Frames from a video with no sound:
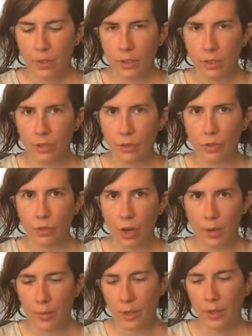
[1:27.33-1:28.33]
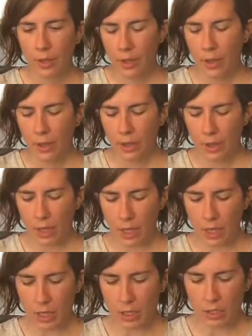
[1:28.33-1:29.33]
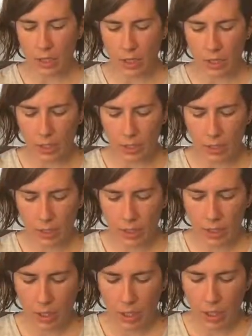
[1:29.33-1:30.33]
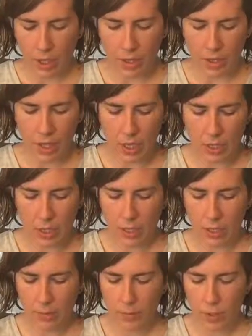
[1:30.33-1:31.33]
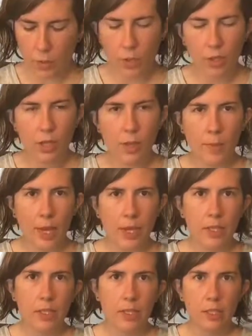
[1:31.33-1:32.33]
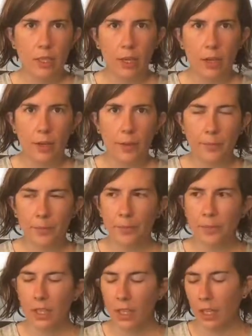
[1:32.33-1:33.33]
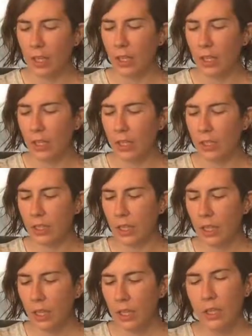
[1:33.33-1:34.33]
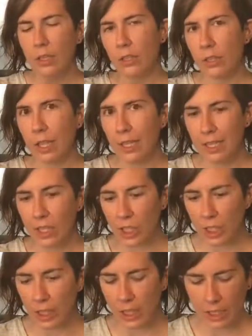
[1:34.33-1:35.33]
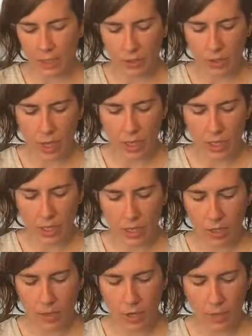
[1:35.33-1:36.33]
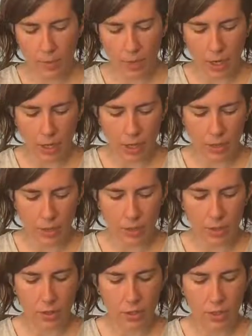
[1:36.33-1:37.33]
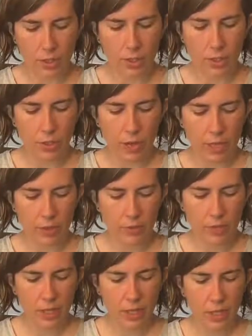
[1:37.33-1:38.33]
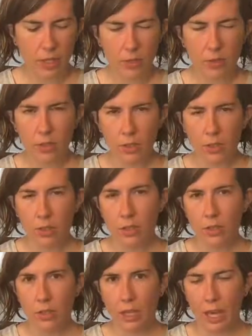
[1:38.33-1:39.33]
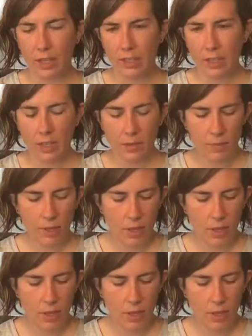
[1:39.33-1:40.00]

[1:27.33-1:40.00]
little drop thingies, and these seem to work the best, and they're a lot easier to clean. So I did go up and I got the 32. I don't think I used the 32 last time.